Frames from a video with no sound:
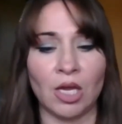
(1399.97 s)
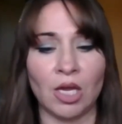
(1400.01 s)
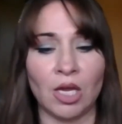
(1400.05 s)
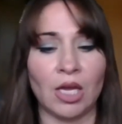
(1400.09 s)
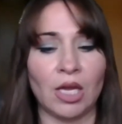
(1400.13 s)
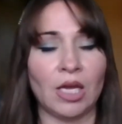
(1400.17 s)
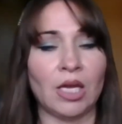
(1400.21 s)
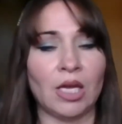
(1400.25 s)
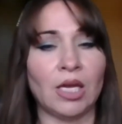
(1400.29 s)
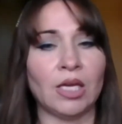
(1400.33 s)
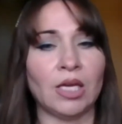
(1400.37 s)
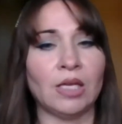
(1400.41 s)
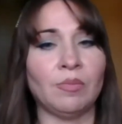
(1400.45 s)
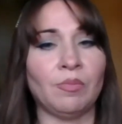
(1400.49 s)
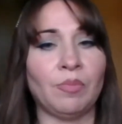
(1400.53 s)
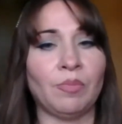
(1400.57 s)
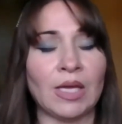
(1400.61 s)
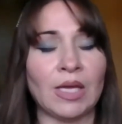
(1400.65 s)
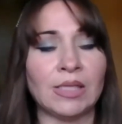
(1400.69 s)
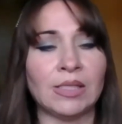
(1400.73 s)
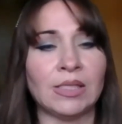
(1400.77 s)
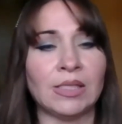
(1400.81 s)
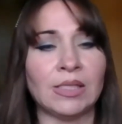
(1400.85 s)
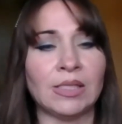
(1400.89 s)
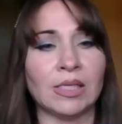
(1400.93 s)
it
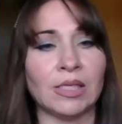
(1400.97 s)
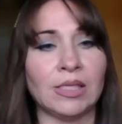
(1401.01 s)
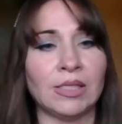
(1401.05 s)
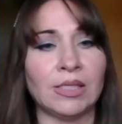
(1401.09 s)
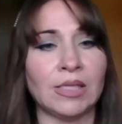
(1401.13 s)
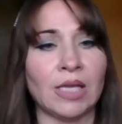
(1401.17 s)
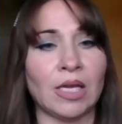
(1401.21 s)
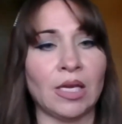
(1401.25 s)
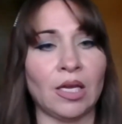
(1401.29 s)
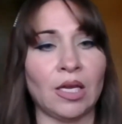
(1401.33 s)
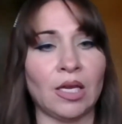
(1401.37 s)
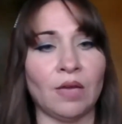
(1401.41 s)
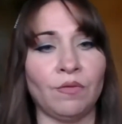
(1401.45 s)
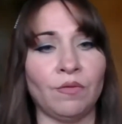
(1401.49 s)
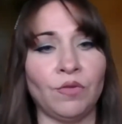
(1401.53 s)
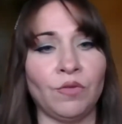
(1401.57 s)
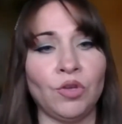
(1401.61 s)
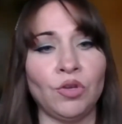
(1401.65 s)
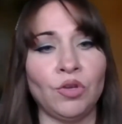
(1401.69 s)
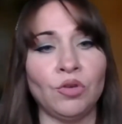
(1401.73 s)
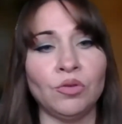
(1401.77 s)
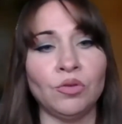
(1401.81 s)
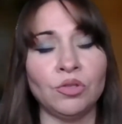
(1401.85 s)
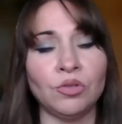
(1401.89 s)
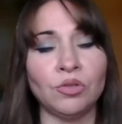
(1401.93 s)
basically said, if you
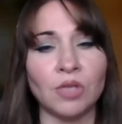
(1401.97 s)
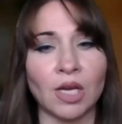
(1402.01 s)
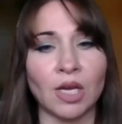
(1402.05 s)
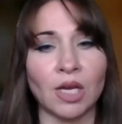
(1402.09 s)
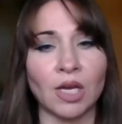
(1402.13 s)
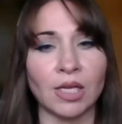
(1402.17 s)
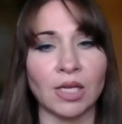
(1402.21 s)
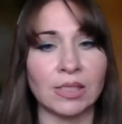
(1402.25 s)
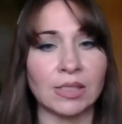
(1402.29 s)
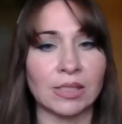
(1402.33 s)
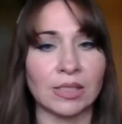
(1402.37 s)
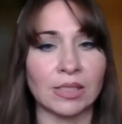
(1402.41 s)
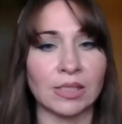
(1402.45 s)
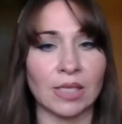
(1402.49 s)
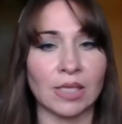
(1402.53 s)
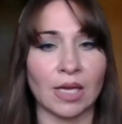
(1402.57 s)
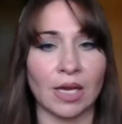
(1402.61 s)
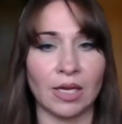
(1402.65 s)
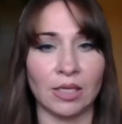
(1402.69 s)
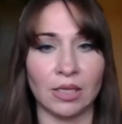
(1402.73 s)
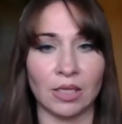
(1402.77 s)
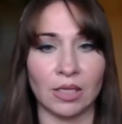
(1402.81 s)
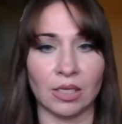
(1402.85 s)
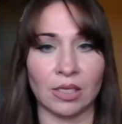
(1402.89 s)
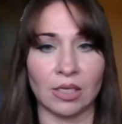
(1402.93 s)
do not sign
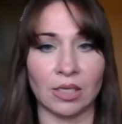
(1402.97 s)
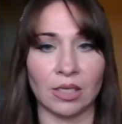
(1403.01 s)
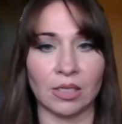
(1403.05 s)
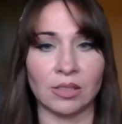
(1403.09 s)
this,